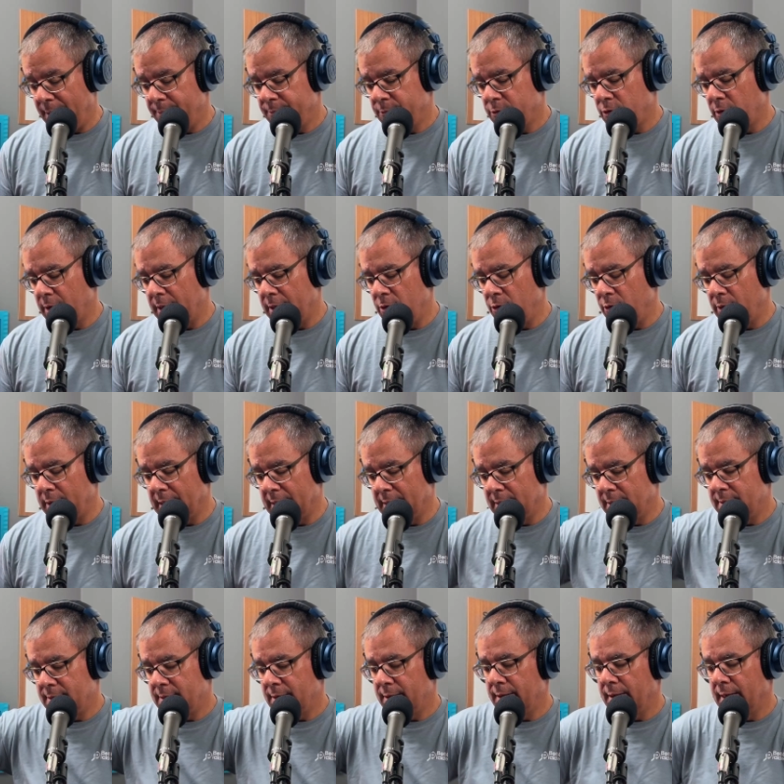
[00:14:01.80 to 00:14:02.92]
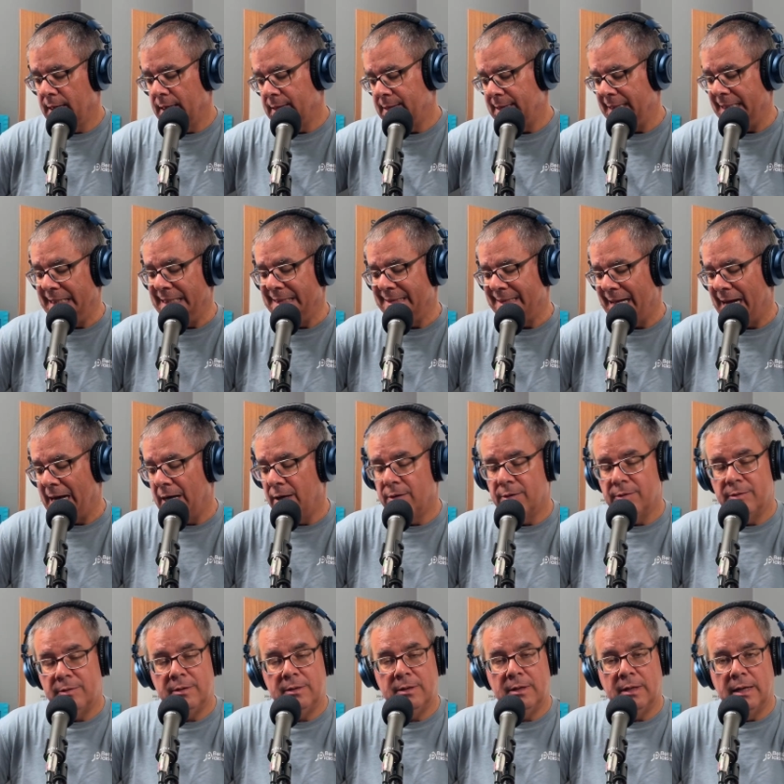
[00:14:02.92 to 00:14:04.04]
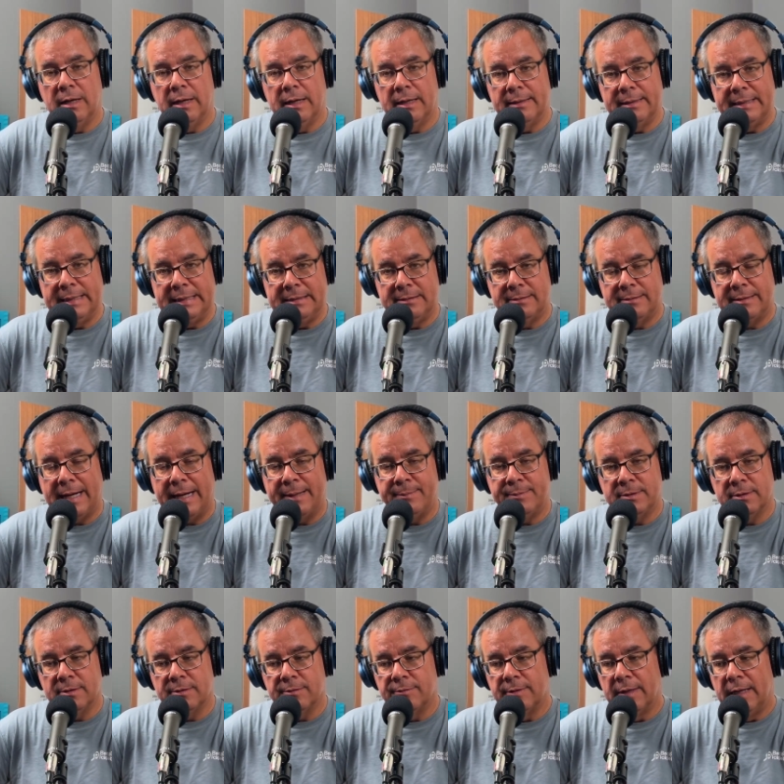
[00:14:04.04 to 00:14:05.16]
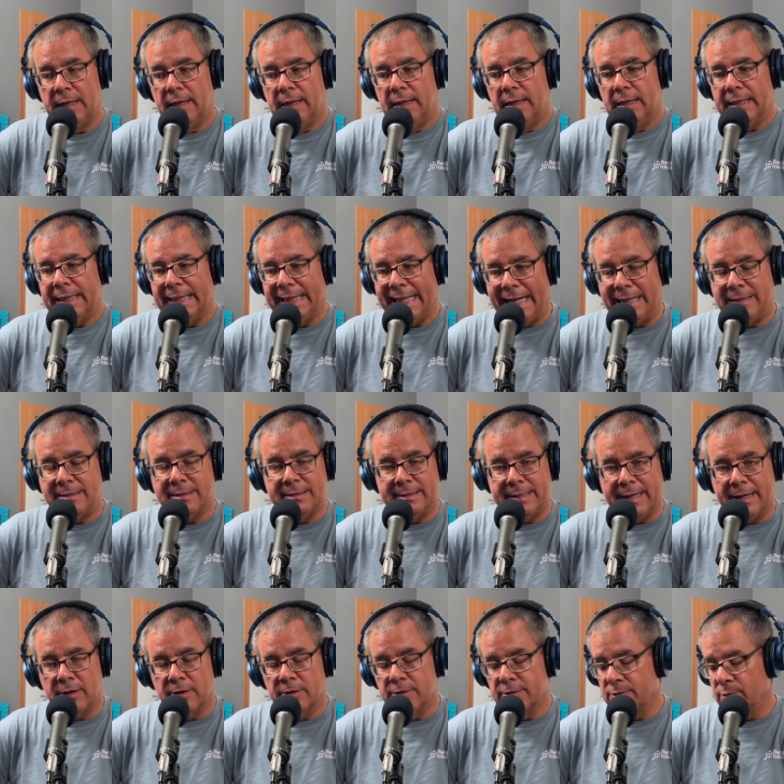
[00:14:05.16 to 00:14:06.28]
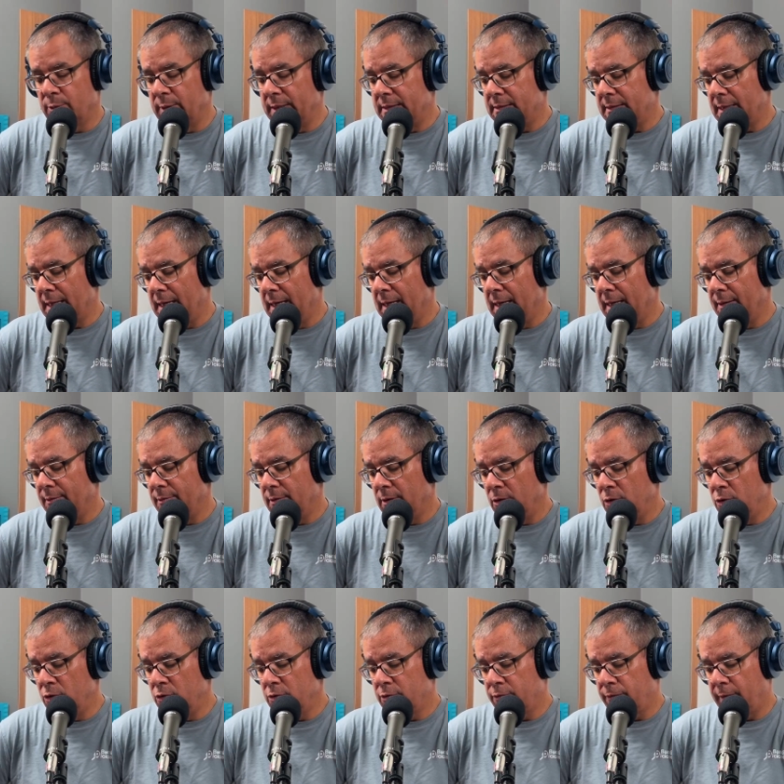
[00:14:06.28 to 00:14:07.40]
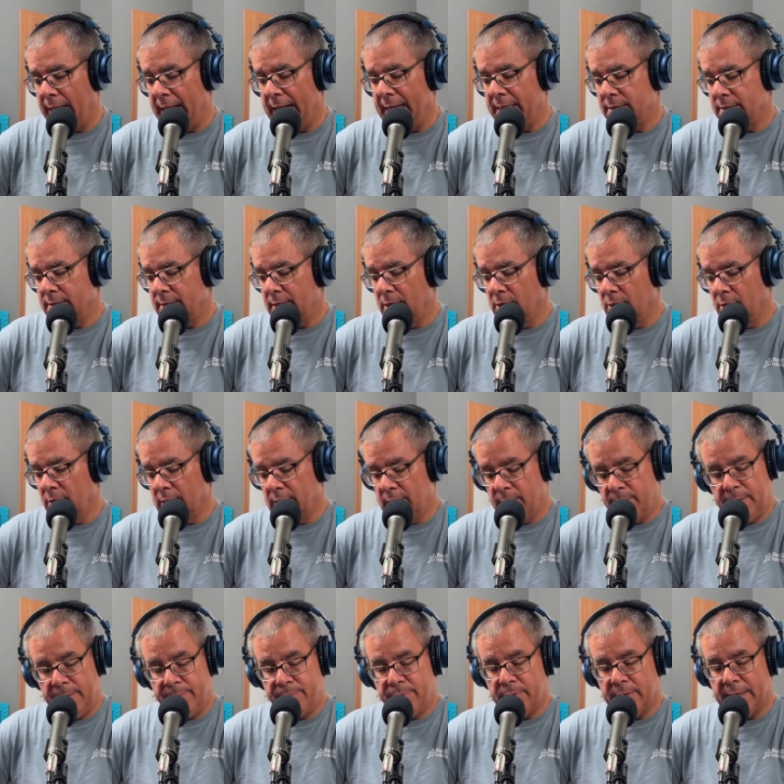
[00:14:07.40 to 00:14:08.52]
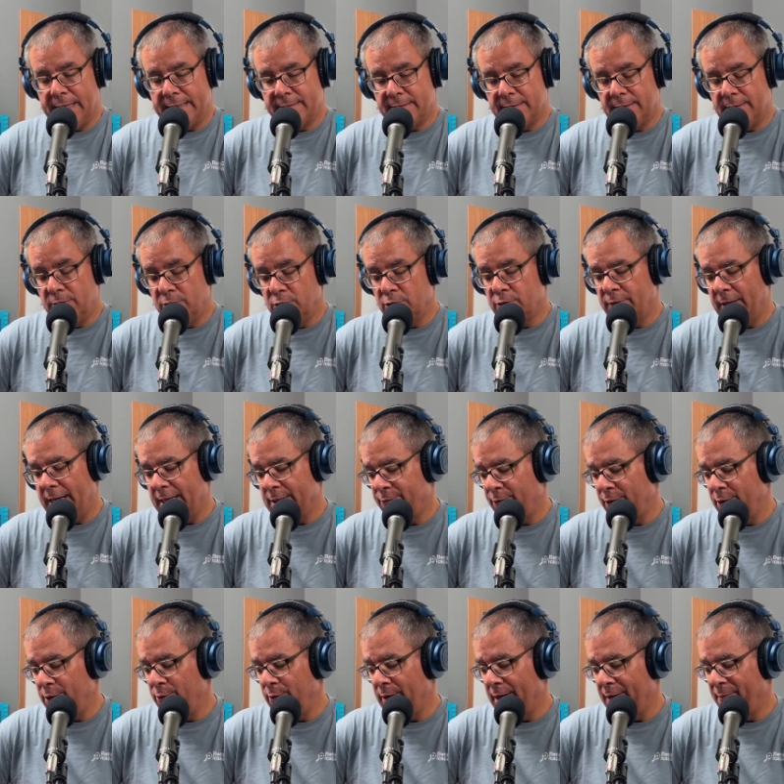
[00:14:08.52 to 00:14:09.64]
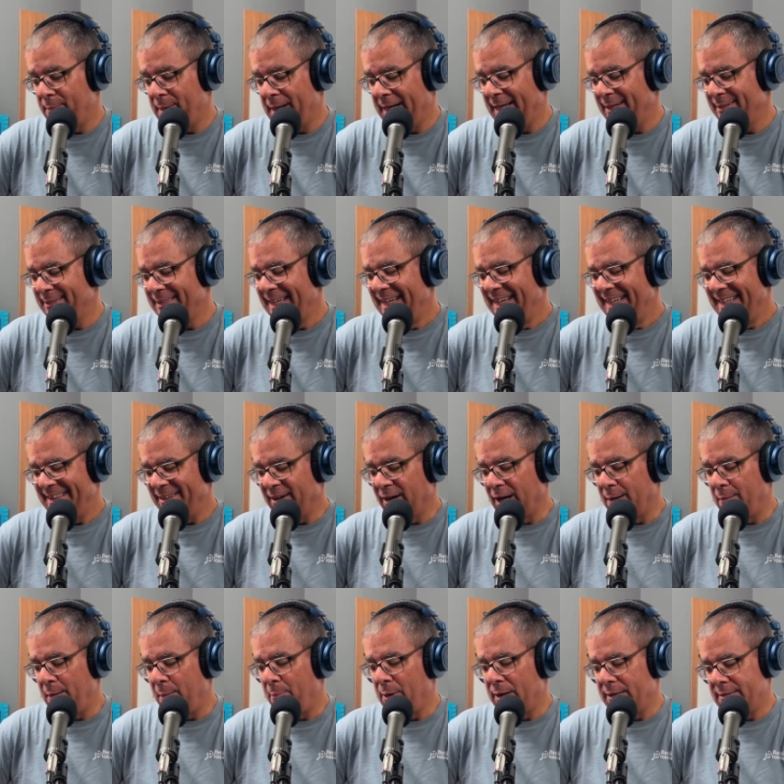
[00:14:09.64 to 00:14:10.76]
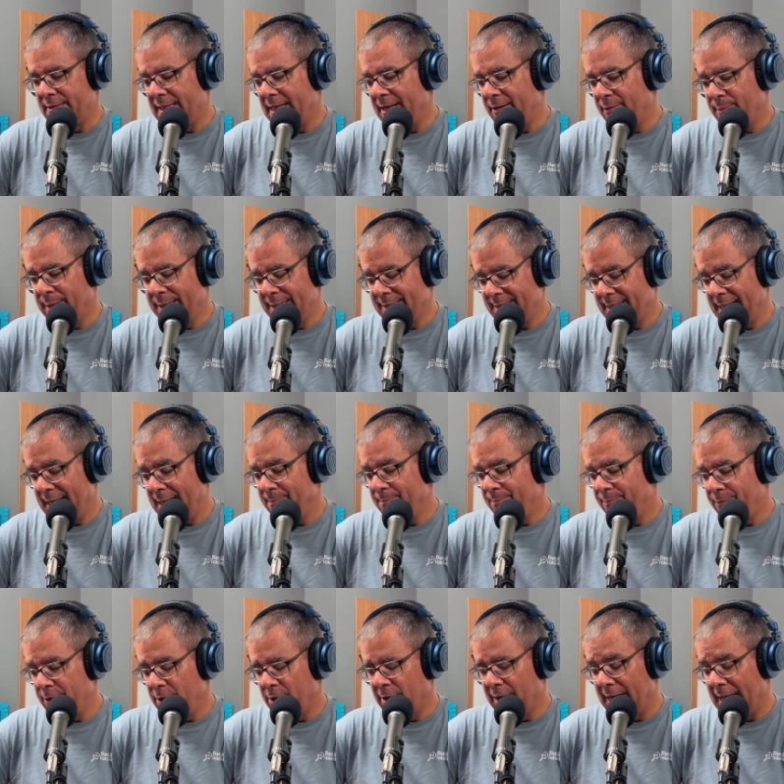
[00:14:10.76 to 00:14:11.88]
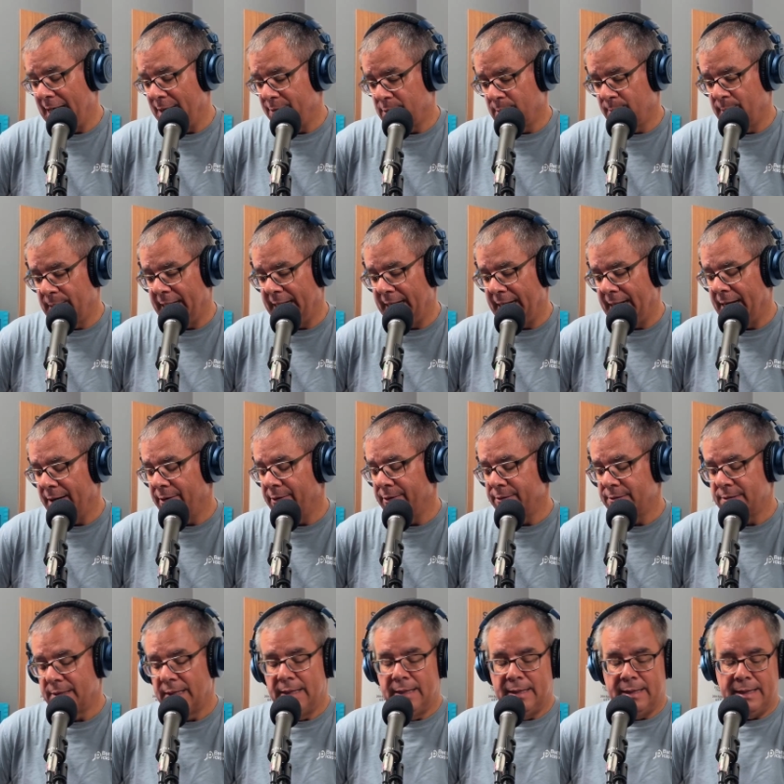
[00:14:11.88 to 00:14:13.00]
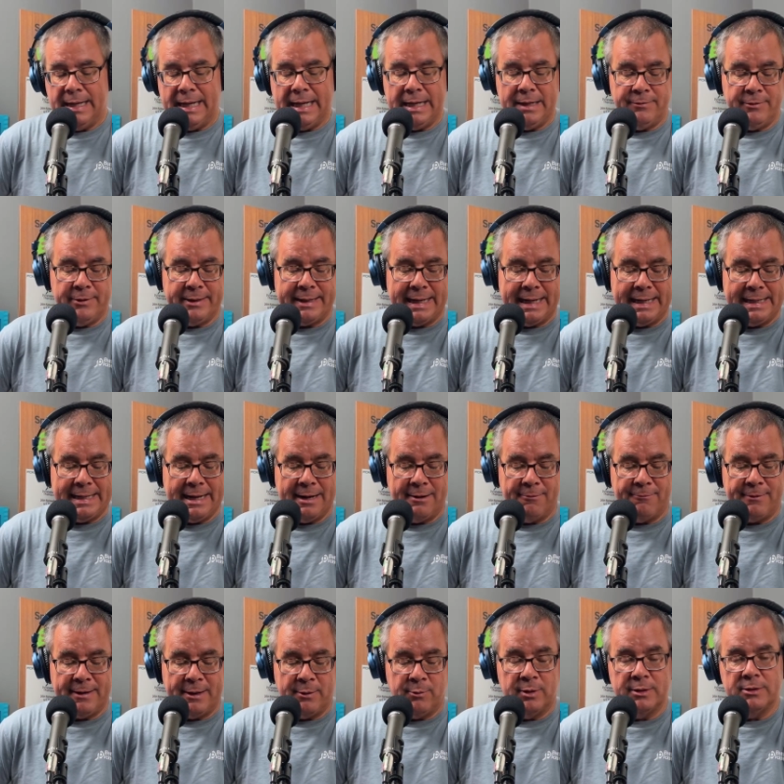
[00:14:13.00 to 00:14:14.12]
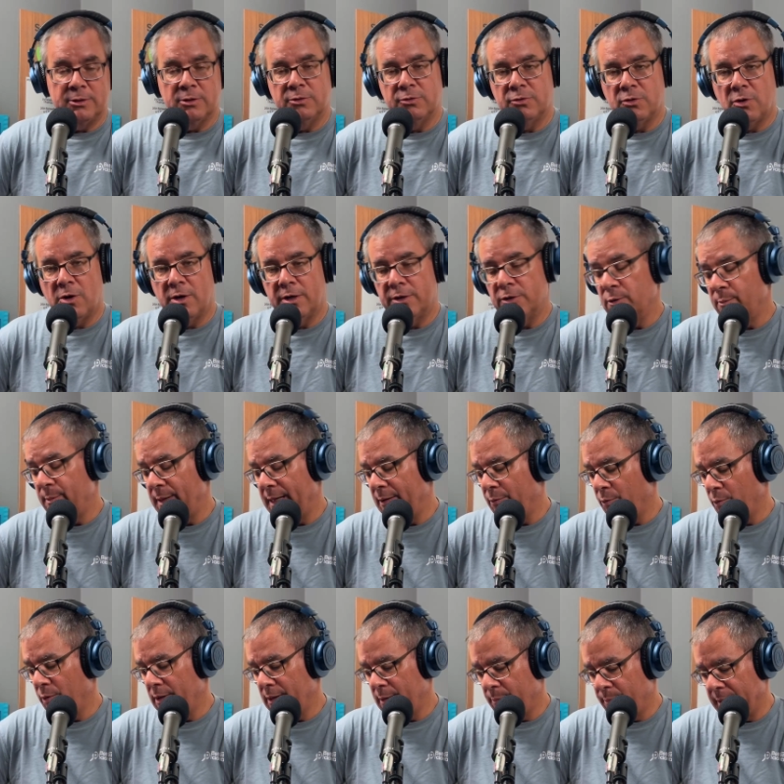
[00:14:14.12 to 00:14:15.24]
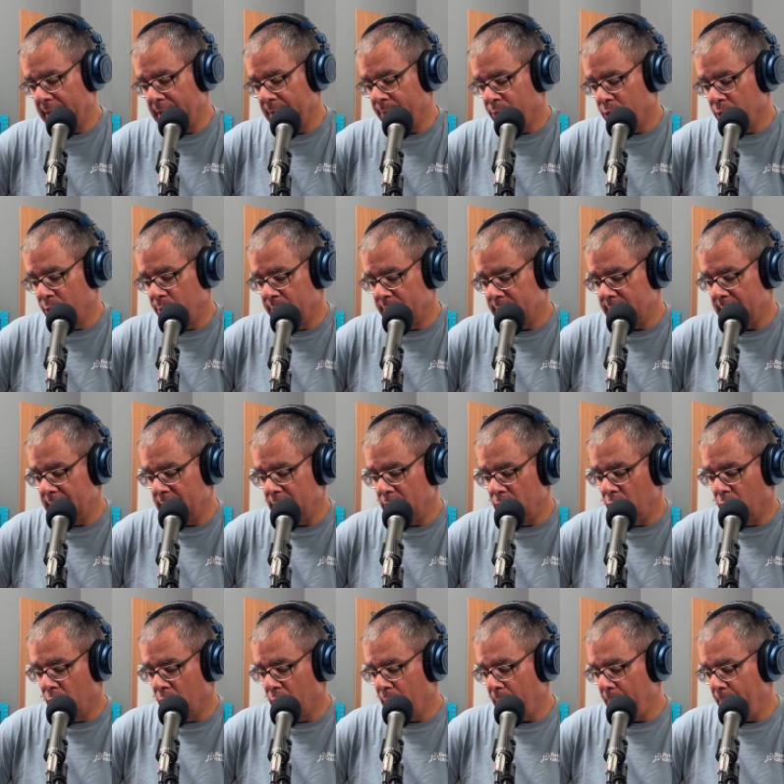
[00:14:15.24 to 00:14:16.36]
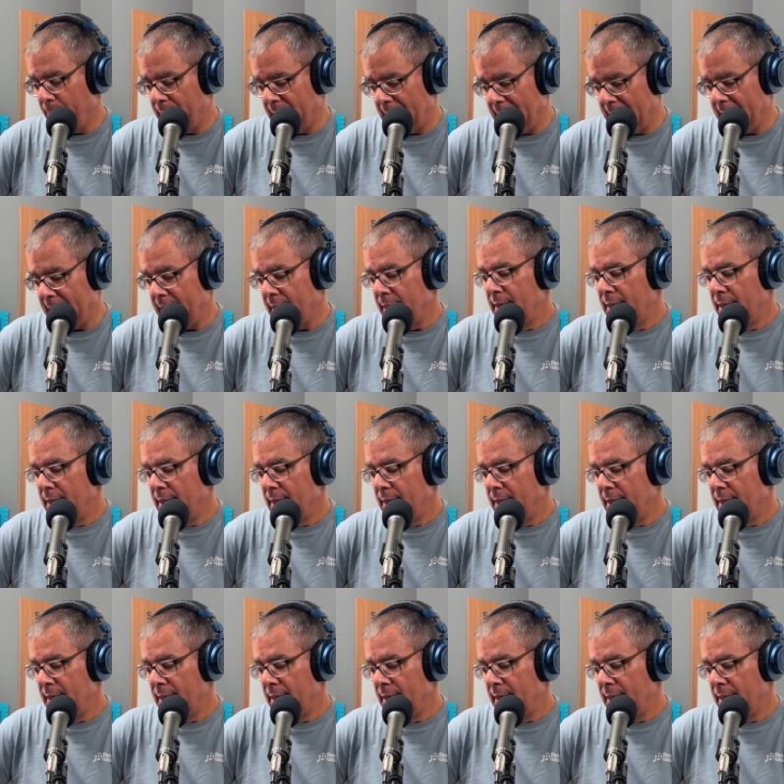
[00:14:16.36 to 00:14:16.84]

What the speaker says: so that you can tease out these types of latent errors, which newsflash are going to be present. Newsflash for you and everybody else, they're going to be present in everybody's game. You're going to have some latent errors, and if you can identify what those are, you'll make really big improvements in your play.